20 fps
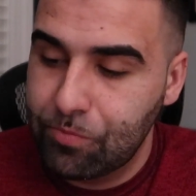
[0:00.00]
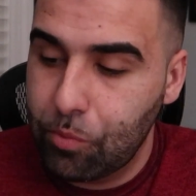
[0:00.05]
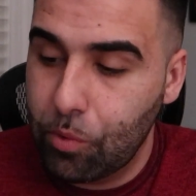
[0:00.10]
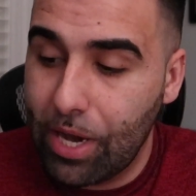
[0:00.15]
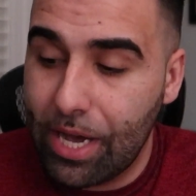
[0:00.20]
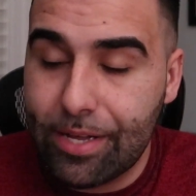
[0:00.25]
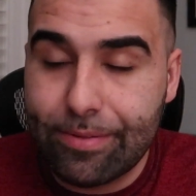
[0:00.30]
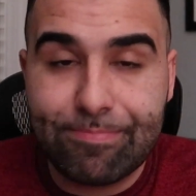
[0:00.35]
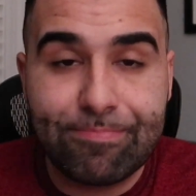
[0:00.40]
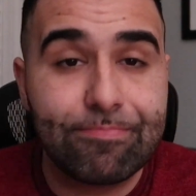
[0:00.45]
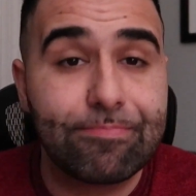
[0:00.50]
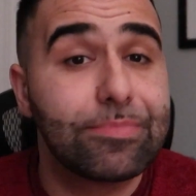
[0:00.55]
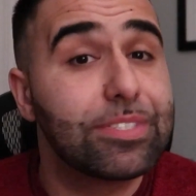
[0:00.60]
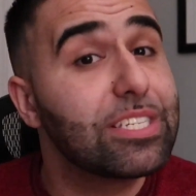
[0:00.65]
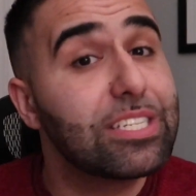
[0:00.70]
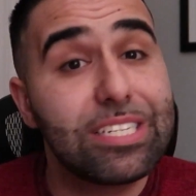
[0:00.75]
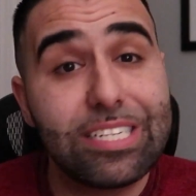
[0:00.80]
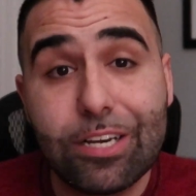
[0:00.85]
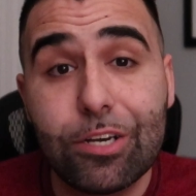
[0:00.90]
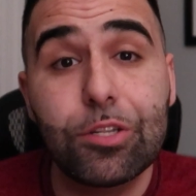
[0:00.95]
Well,
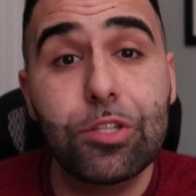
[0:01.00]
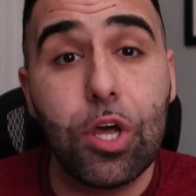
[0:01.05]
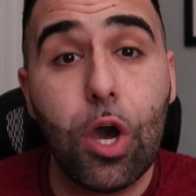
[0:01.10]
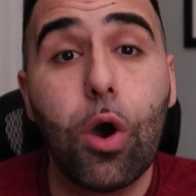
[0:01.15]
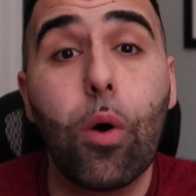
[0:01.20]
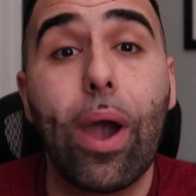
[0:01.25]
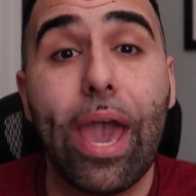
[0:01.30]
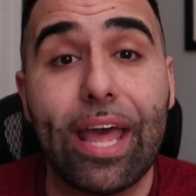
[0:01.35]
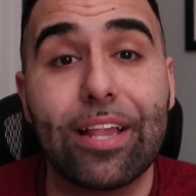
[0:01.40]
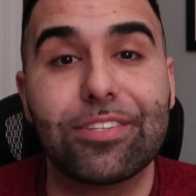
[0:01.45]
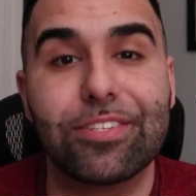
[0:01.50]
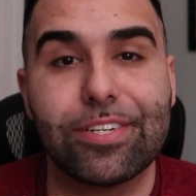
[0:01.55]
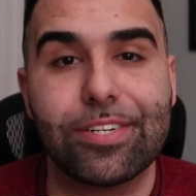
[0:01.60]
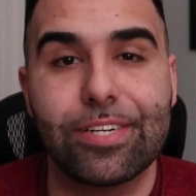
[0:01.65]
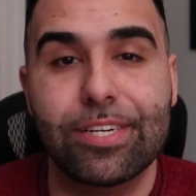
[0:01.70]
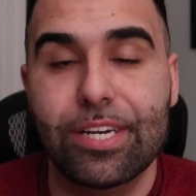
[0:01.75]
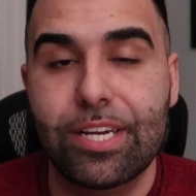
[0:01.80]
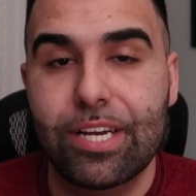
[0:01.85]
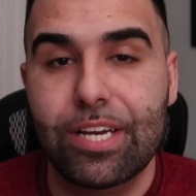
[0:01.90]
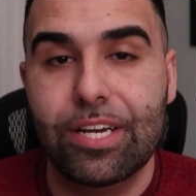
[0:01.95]
still no
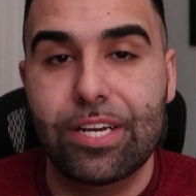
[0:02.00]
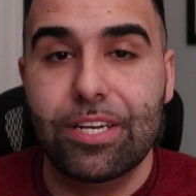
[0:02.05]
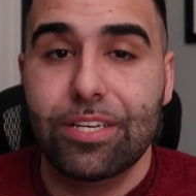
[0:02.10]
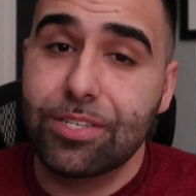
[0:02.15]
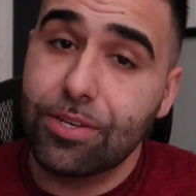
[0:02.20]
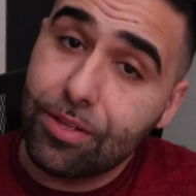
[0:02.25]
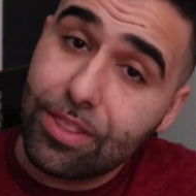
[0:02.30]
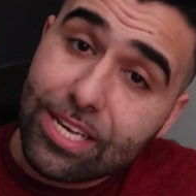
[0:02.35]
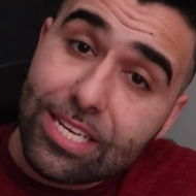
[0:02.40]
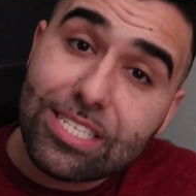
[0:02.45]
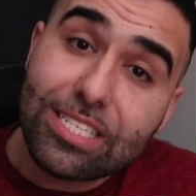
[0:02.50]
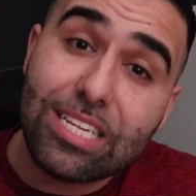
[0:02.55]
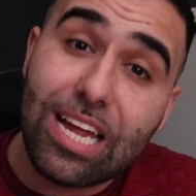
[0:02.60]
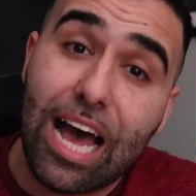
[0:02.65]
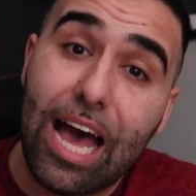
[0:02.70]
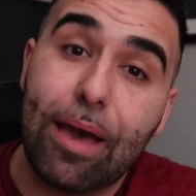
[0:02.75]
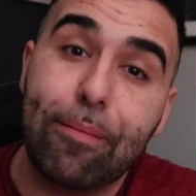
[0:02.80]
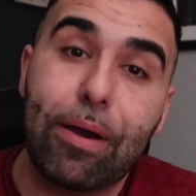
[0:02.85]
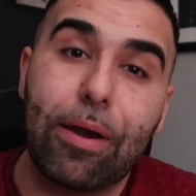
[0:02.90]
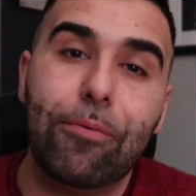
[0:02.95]
answer. So this
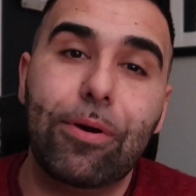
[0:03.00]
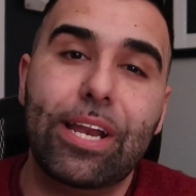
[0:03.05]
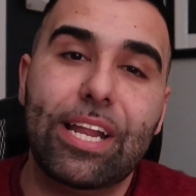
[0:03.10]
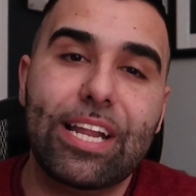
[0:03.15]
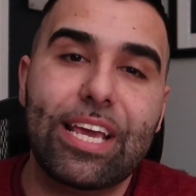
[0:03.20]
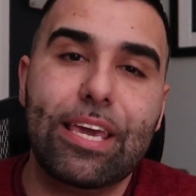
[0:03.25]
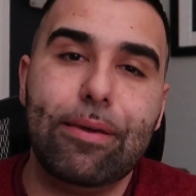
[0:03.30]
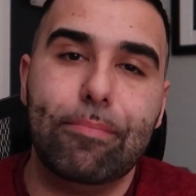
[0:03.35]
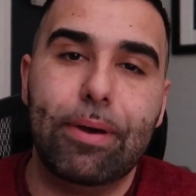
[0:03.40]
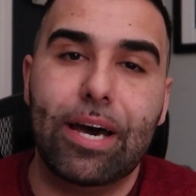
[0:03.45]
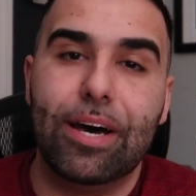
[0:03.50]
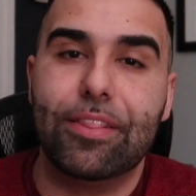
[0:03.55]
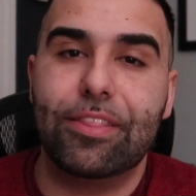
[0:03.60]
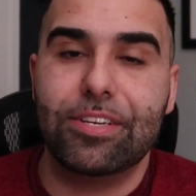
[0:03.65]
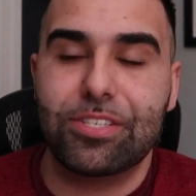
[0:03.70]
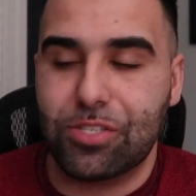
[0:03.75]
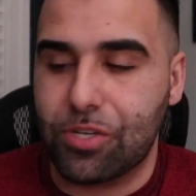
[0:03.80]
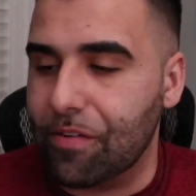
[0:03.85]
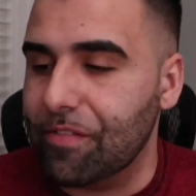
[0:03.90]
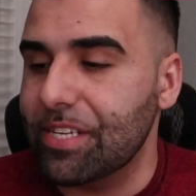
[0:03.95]
time I went and emailed
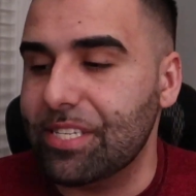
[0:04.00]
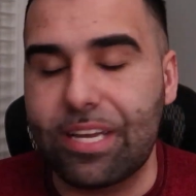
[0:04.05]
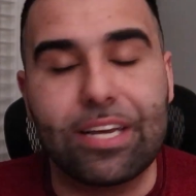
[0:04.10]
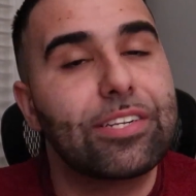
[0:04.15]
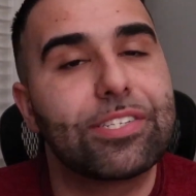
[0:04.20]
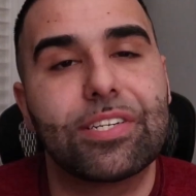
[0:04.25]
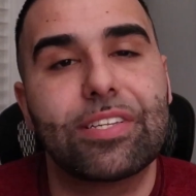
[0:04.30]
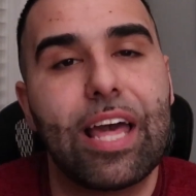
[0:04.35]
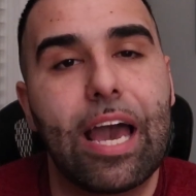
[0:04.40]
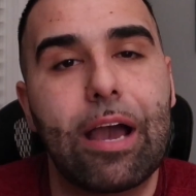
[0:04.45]
the service center